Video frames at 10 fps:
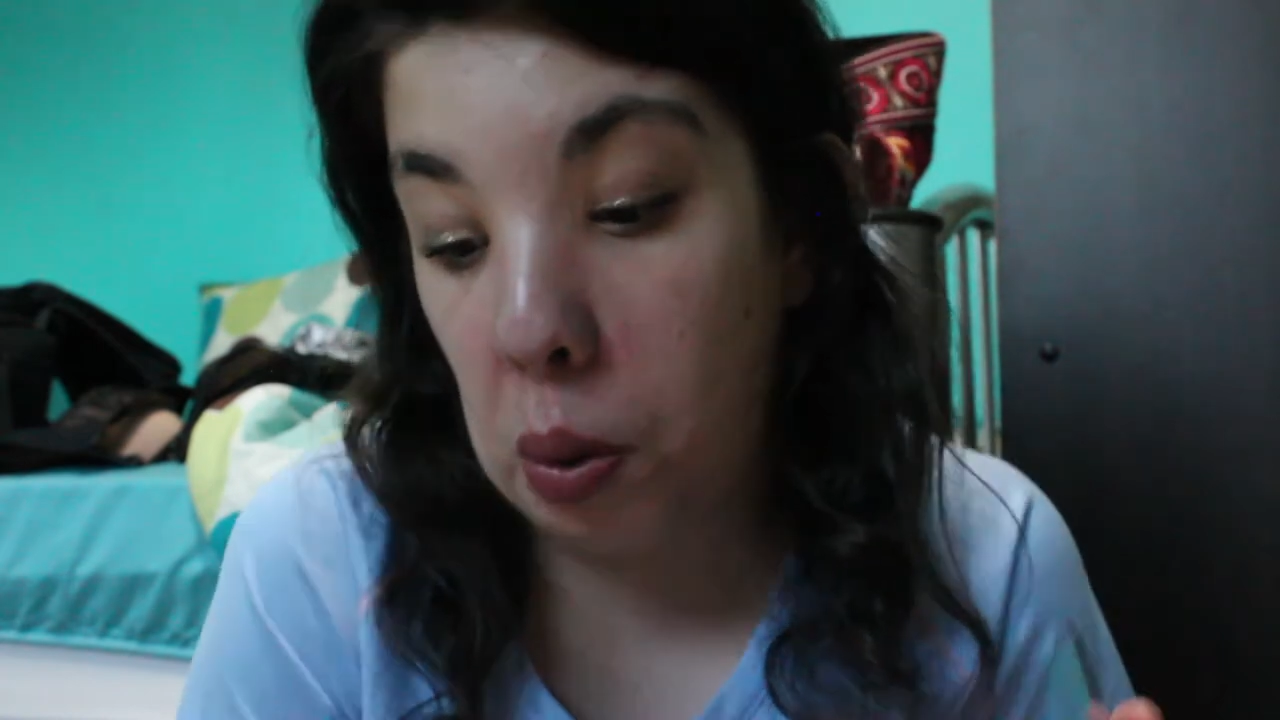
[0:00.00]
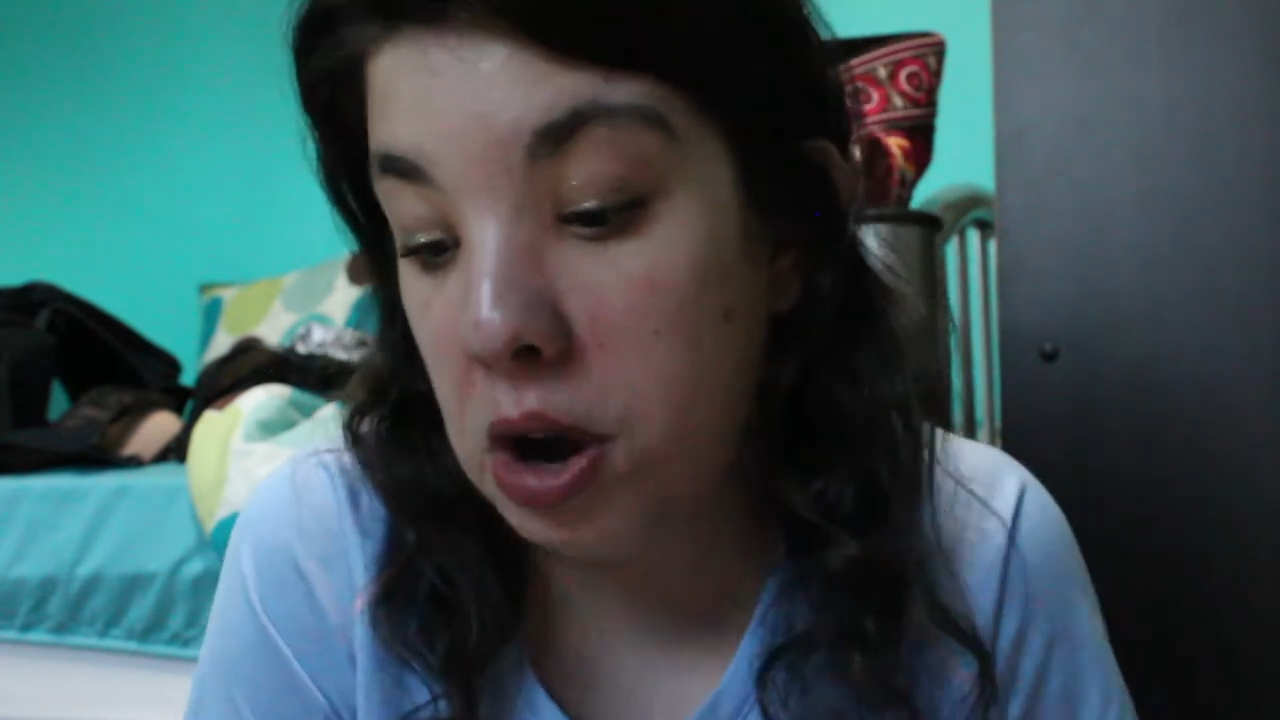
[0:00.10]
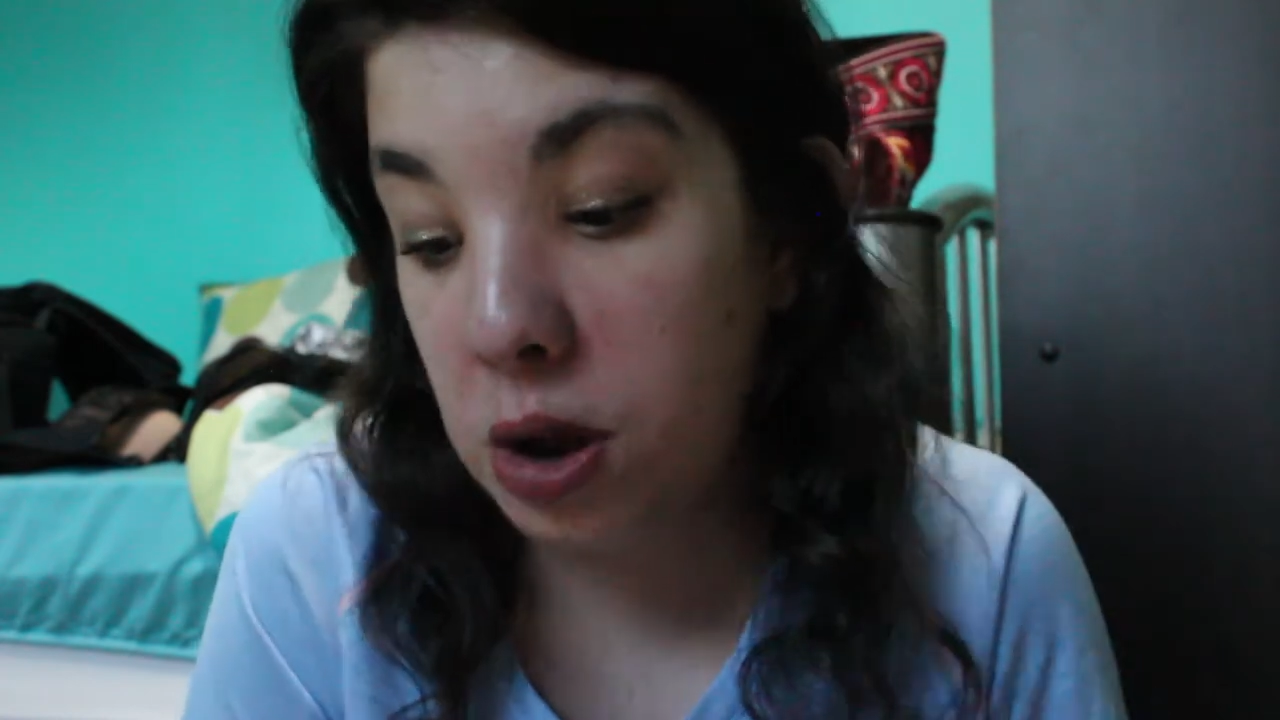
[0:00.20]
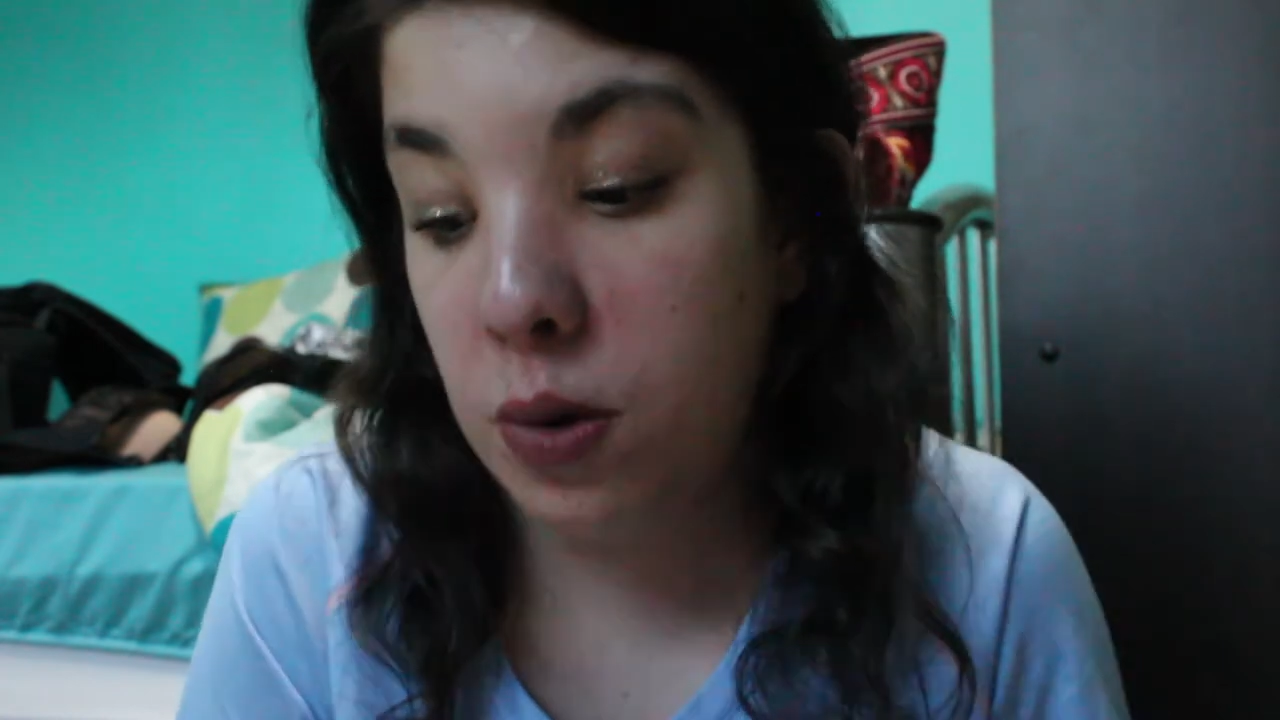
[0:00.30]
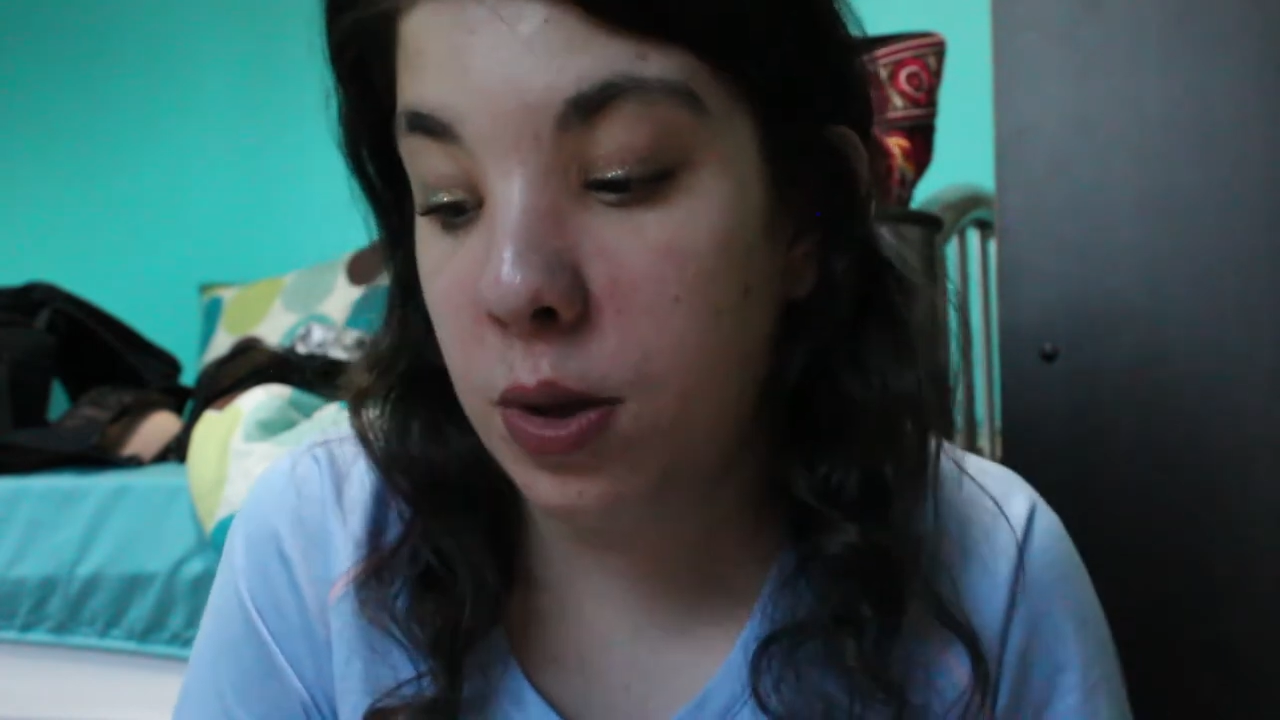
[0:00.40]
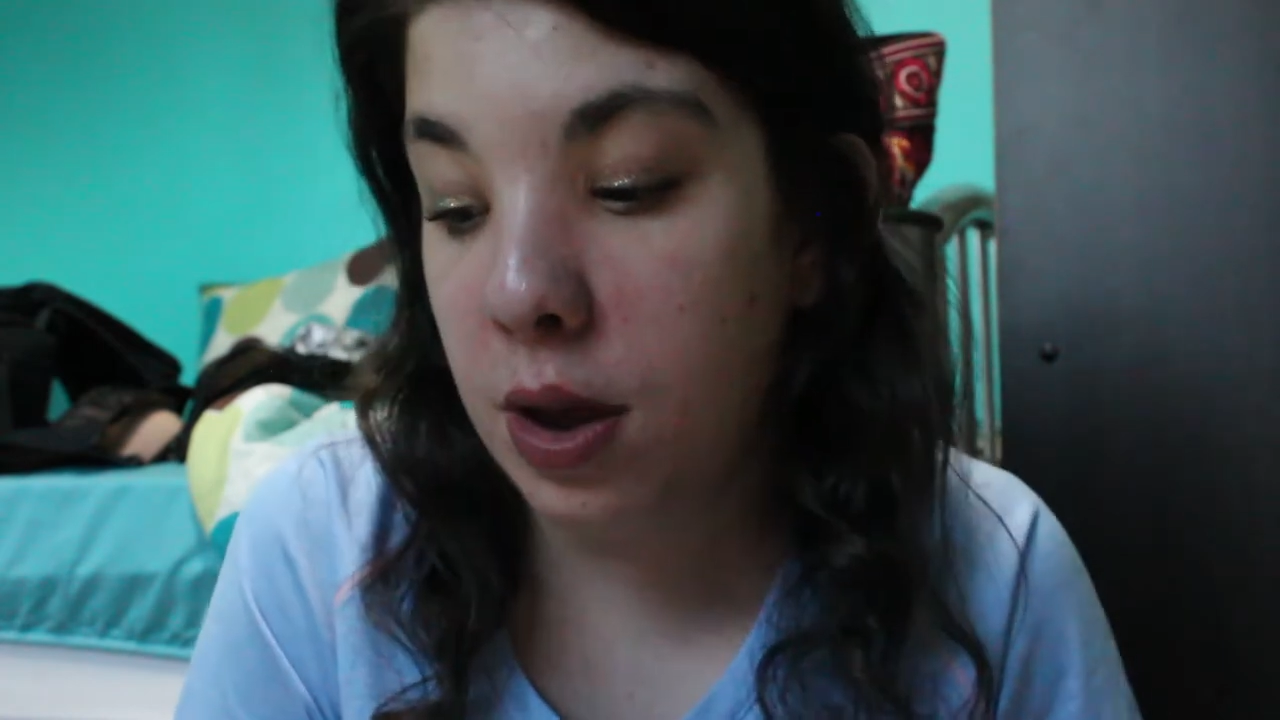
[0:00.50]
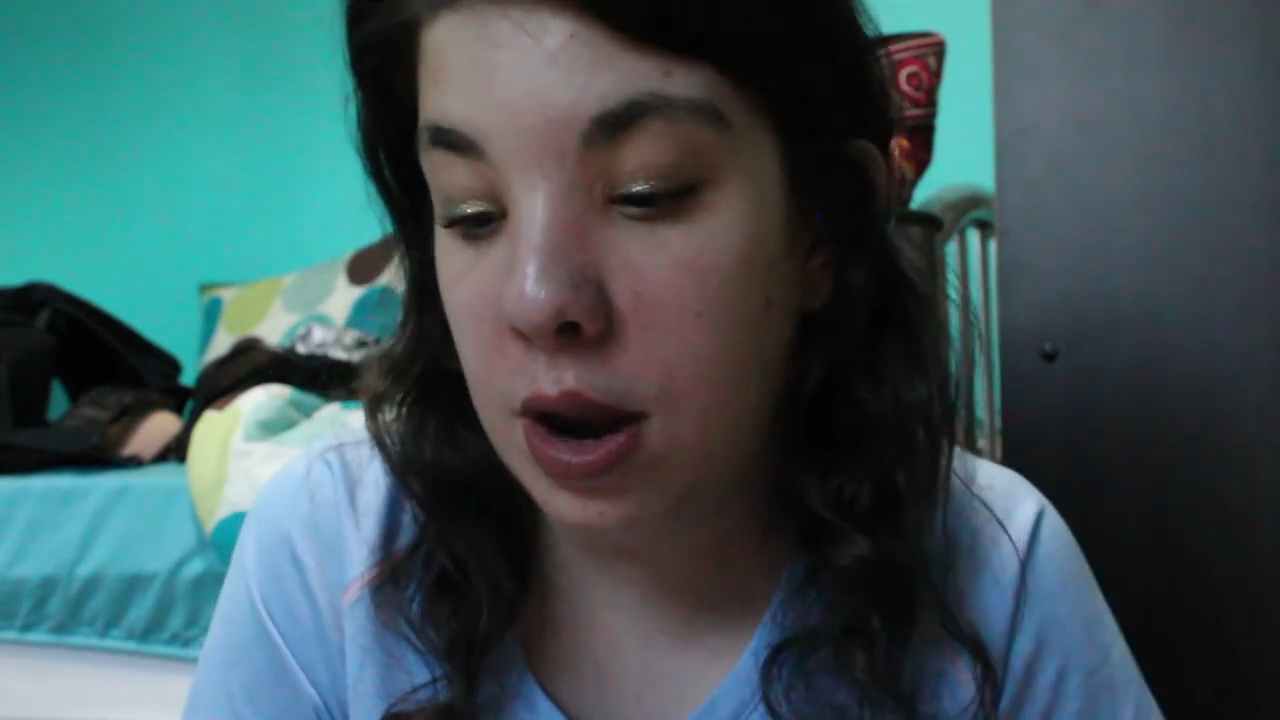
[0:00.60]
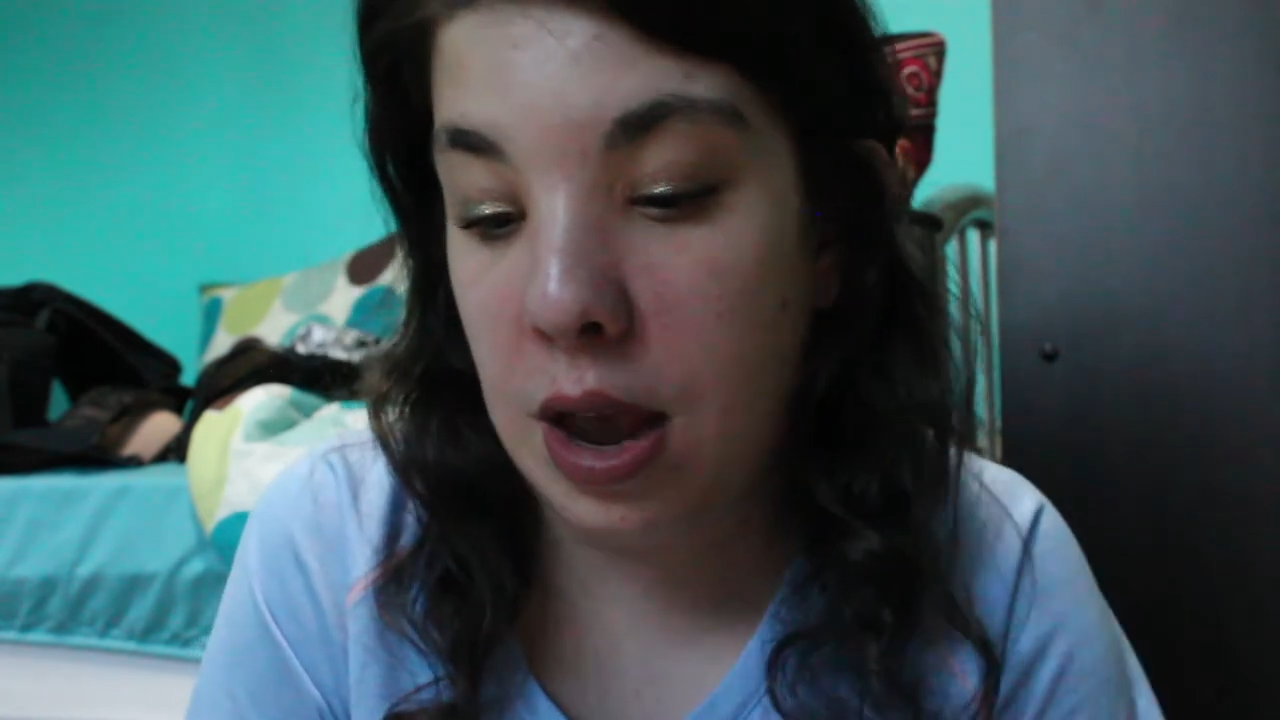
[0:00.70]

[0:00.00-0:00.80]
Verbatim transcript: want to use it,